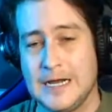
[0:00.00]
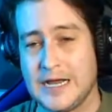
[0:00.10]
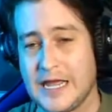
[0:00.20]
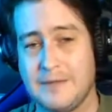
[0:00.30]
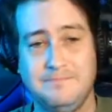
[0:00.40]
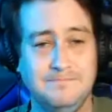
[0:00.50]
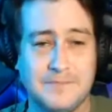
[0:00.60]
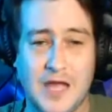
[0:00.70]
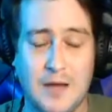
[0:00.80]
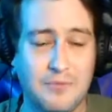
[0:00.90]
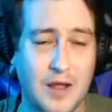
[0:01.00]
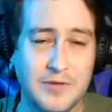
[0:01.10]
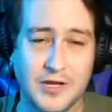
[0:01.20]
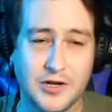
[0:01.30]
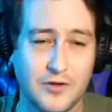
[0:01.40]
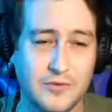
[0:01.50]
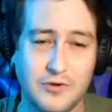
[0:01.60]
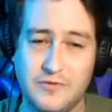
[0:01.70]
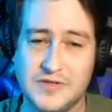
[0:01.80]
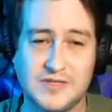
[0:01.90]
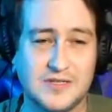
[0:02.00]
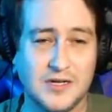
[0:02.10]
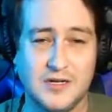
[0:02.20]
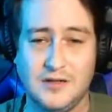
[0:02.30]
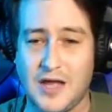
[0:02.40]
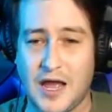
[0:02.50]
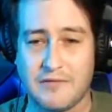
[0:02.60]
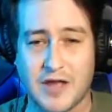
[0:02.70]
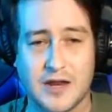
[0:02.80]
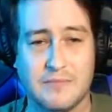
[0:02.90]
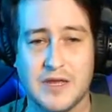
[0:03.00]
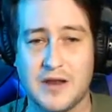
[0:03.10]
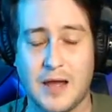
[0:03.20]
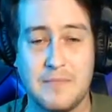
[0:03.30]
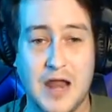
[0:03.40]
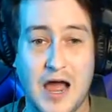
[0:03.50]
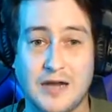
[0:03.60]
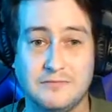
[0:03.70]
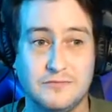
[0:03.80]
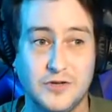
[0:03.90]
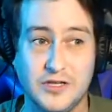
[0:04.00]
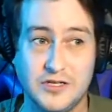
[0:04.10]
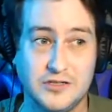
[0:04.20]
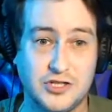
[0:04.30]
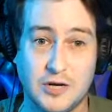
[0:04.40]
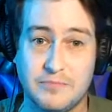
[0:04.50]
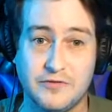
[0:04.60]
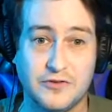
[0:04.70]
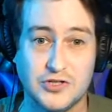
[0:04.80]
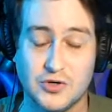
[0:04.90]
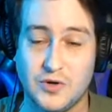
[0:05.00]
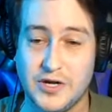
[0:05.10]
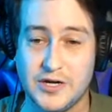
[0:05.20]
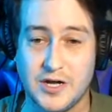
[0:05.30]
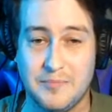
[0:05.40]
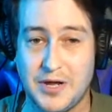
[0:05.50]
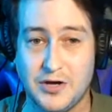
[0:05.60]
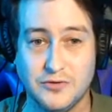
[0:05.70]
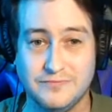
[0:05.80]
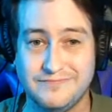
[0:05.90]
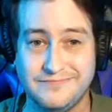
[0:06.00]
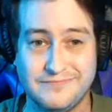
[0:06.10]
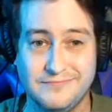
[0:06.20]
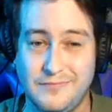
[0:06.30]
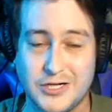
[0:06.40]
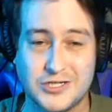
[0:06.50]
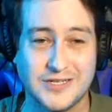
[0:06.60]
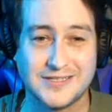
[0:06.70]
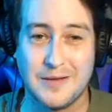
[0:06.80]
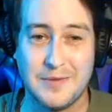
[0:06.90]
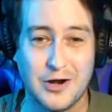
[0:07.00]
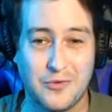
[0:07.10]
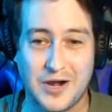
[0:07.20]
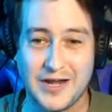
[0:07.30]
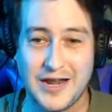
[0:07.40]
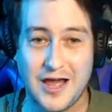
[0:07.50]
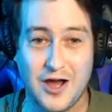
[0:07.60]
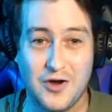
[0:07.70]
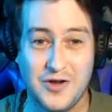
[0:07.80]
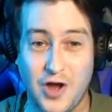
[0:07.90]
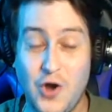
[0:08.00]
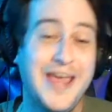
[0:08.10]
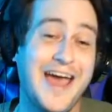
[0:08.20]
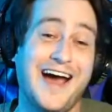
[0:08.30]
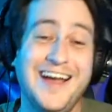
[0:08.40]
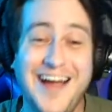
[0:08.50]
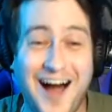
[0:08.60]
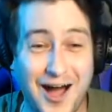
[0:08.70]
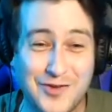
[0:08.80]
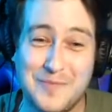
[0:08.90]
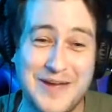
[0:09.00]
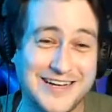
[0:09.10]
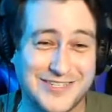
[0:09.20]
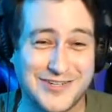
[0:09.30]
again, I'm probably going to go to the movies still. I've got to admit, I'm not really jumping for joy about much that's coming out right now. Oh yeah, Aquaman